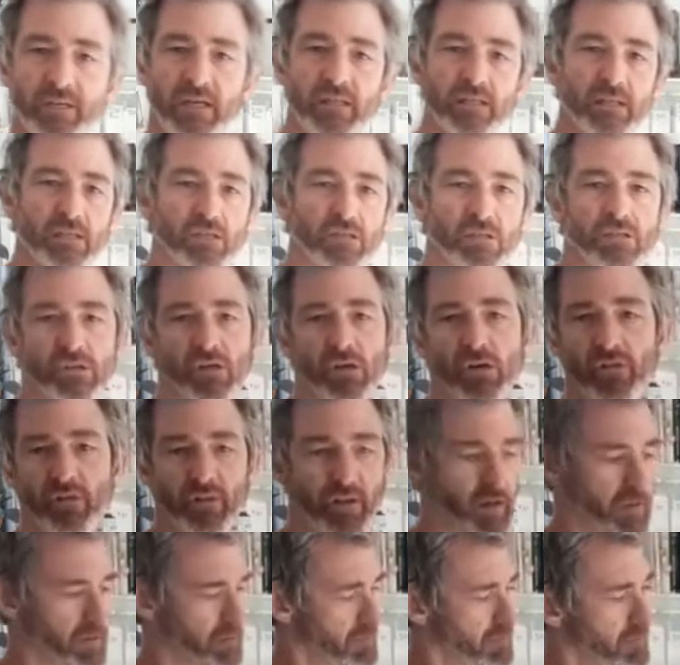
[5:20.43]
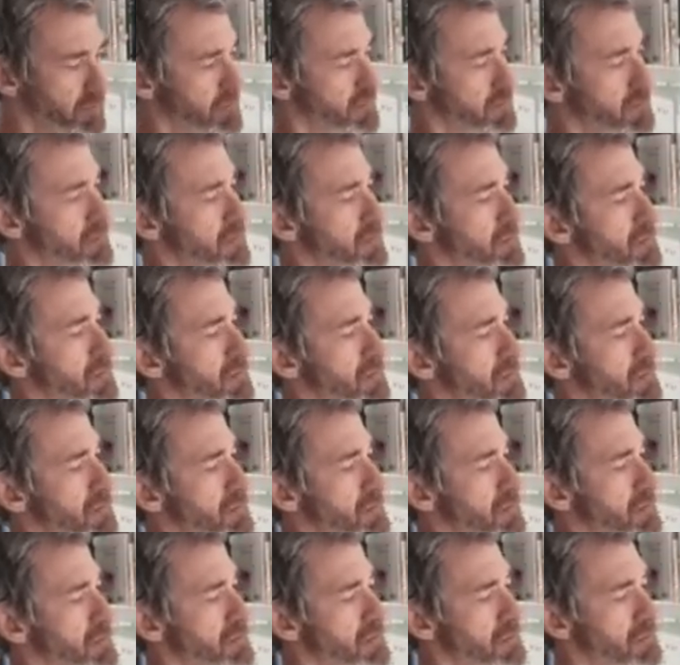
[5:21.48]
little zone there.
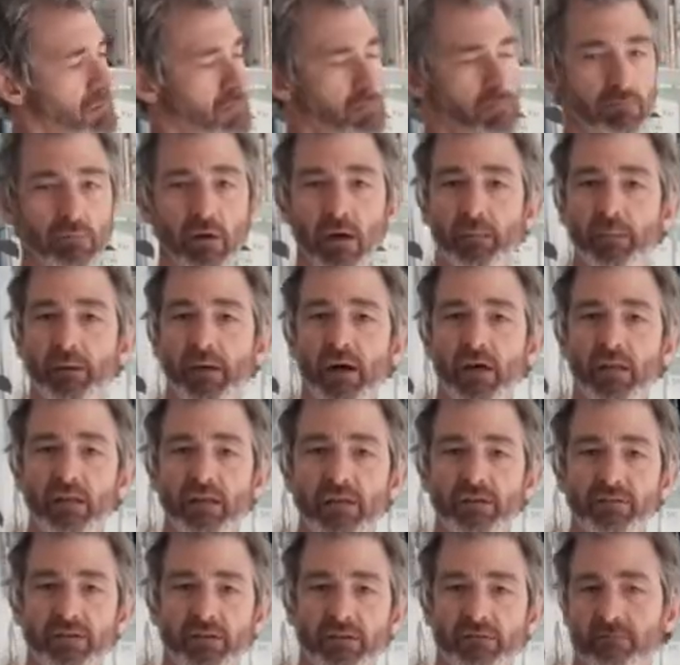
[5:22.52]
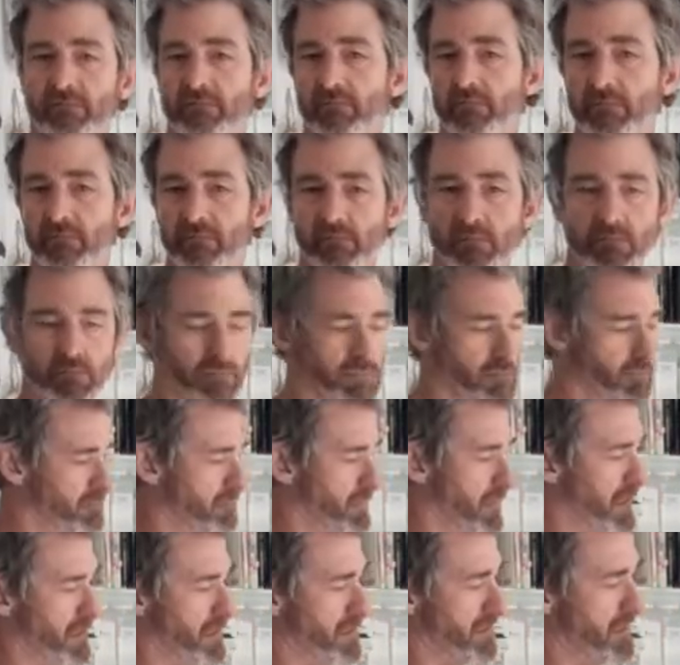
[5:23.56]
Maybe I'll leave it.
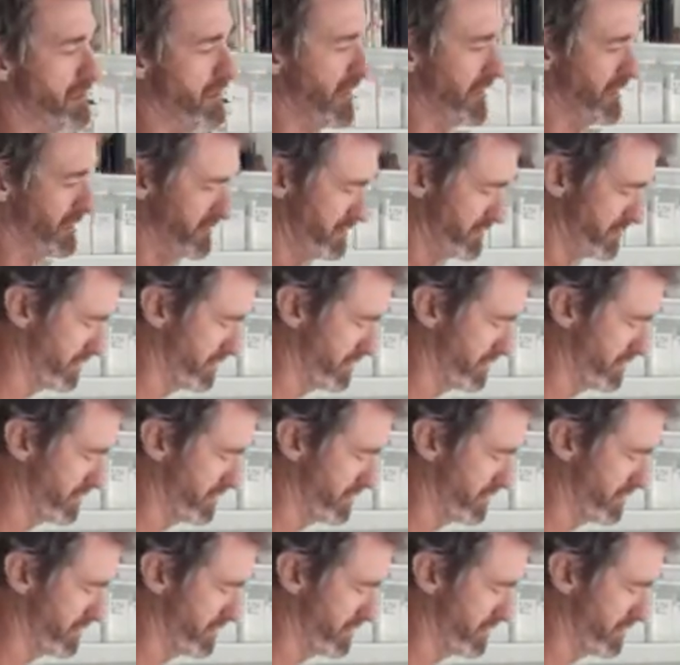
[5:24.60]
Might look nice,